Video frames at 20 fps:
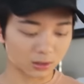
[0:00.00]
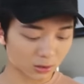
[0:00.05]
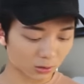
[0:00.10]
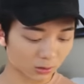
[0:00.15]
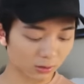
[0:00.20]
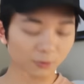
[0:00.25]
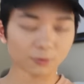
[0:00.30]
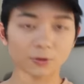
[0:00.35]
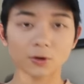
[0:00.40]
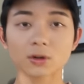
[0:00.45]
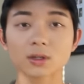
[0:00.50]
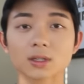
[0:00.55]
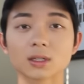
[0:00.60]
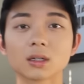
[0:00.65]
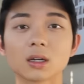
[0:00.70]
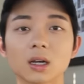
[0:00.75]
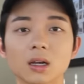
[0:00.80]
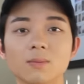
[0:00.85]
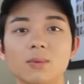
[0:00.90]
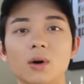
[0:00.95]
So the first
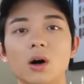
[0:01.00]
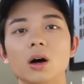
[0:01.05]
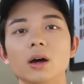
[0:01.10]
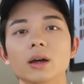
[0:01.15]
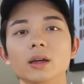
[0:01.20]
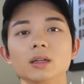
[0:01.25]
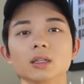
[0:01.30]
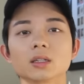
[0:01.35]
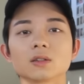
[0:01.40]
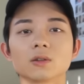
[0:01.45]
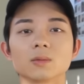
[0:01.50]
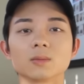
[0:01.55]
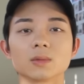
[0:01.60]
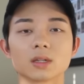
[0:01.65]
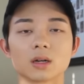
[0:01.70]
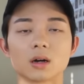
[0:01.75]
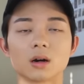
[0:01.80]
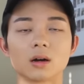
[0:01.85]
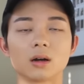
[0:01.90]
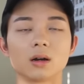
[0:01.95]
thing I bought is from
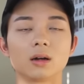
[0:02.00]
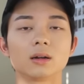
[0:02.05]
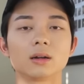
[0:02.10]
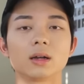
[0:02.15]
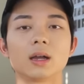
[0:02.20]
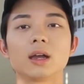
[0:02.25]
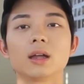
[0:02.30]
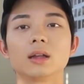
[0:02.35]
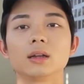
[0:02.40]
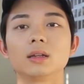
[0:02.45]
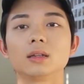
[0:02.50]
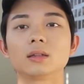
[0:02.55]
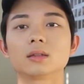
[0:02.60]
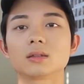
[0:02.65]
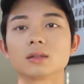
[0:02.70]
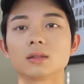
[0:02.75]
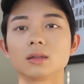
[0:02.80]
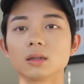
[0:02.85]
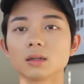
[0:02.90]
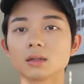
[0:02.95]
Zara, and
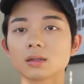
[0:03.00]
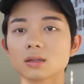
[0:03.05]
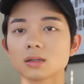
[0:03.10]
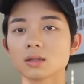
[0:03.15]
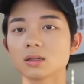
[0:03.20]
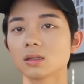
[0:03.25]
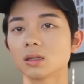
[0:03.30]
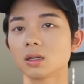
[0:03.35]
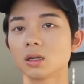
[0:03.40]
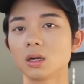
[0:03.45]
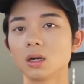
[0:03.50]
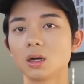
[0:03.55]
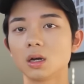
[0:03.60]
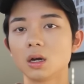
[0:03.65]
it's this